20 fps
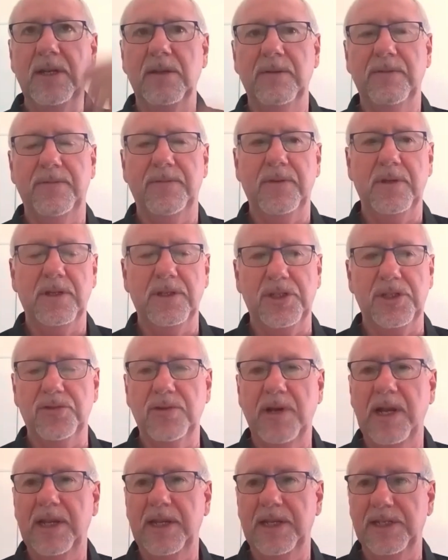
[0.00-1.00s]
of
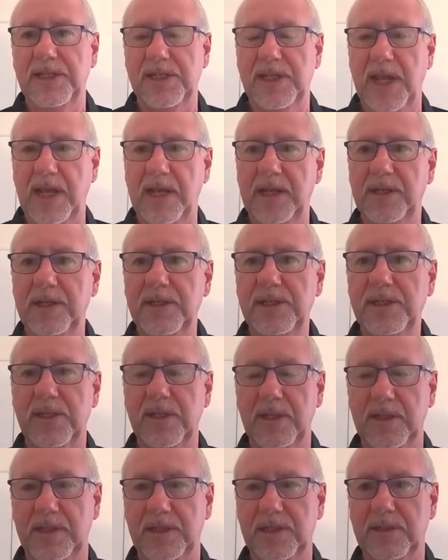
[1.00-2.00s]
Australian standards
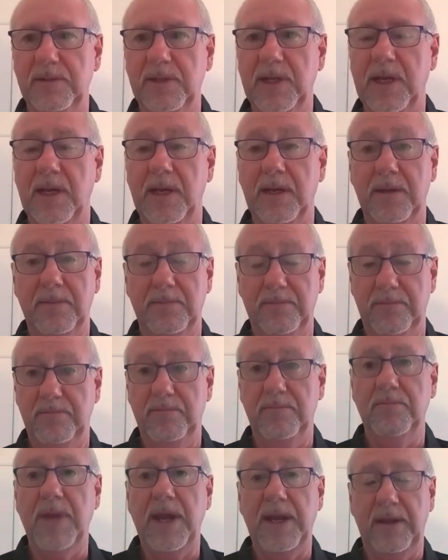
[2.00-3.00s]
that
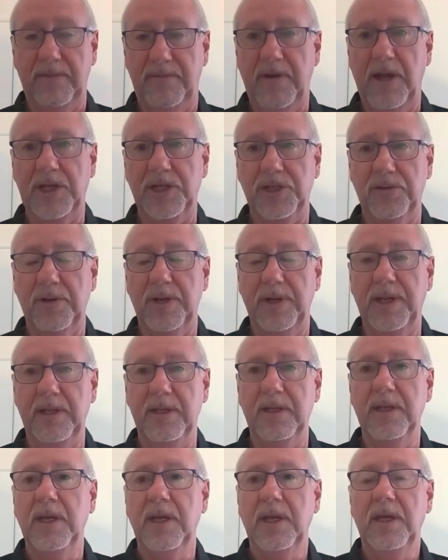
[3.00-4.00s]

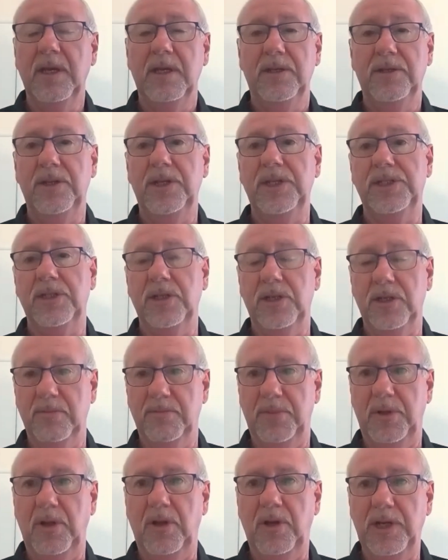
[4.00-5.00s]
manufacturing needs to
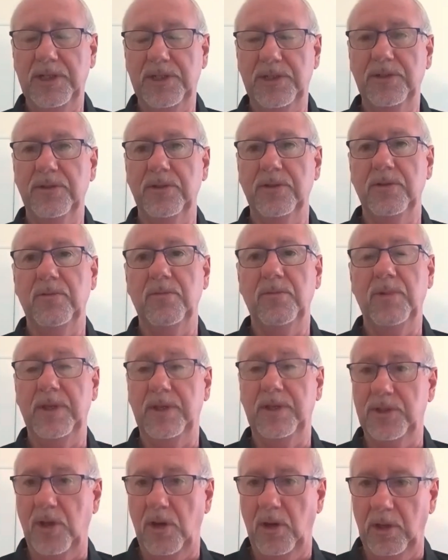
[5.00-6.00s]
comply to
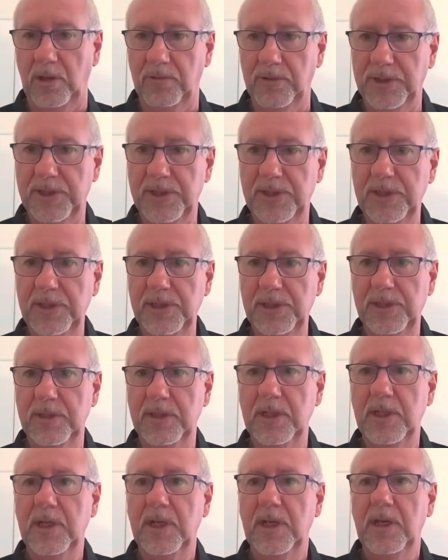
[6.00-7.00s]
with
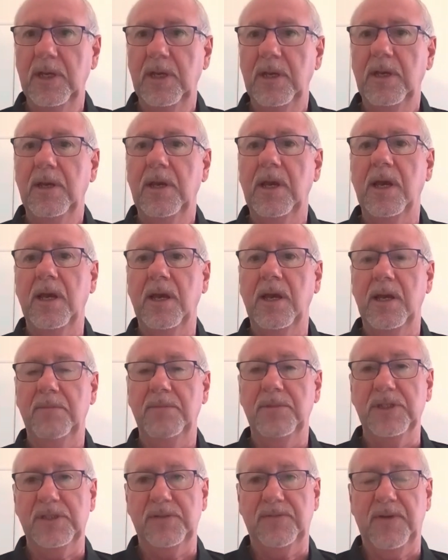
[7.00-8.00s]
tolerances
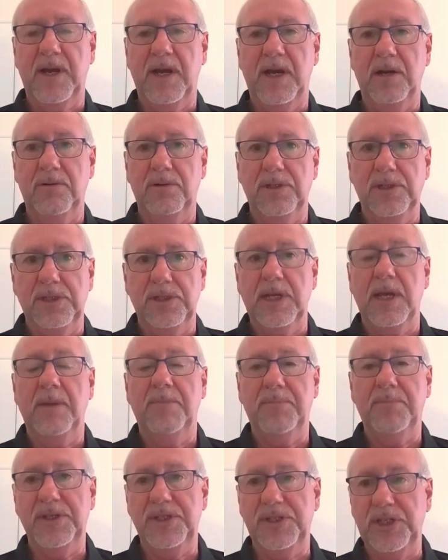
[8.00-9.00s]
as far as
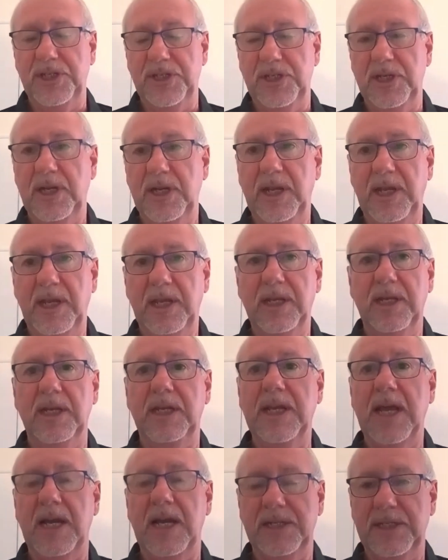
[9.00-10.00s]
positioning and
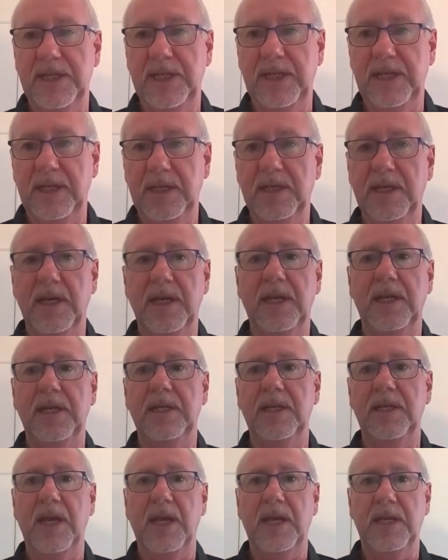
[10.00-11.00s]
cutting
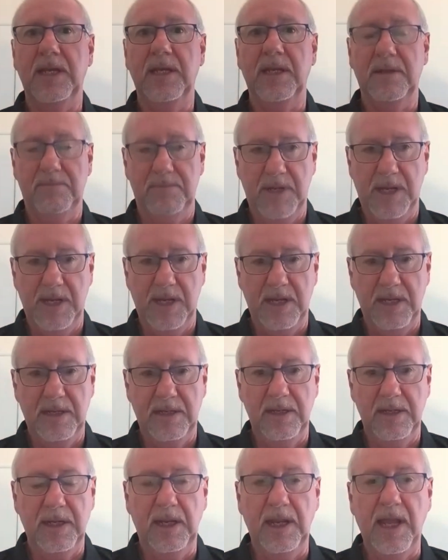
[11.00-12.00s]
and
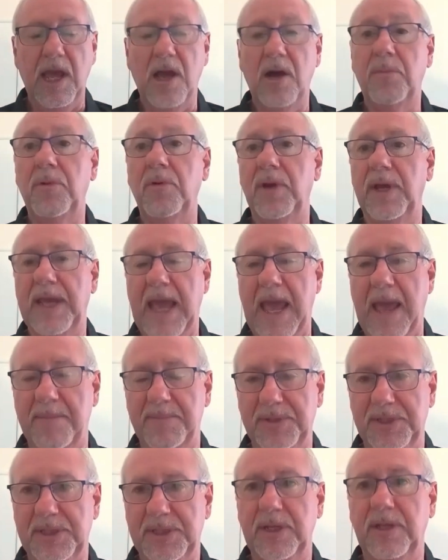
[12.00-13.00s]
allowable
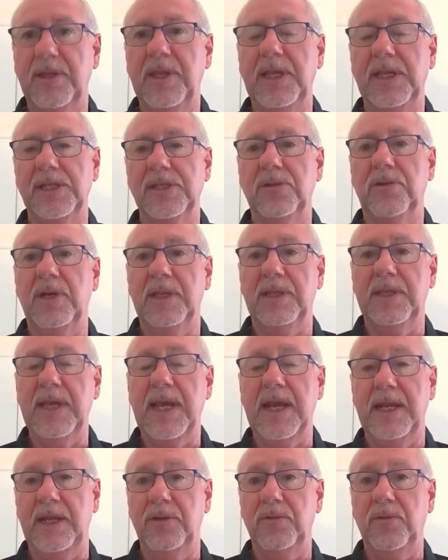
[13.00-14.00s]
gaps and things like
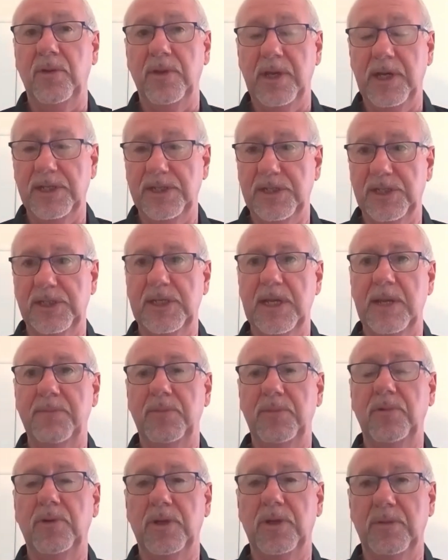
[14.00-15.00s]
that in all those
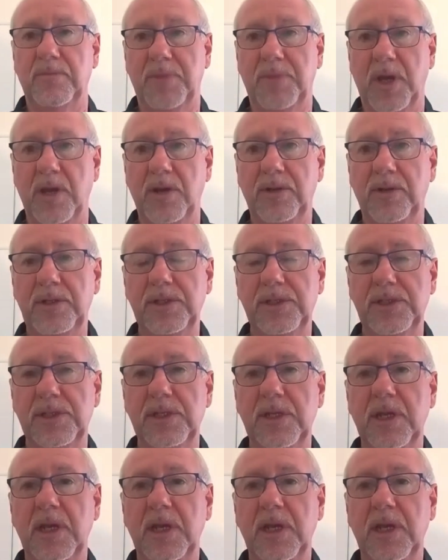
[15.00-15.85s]
assembled components,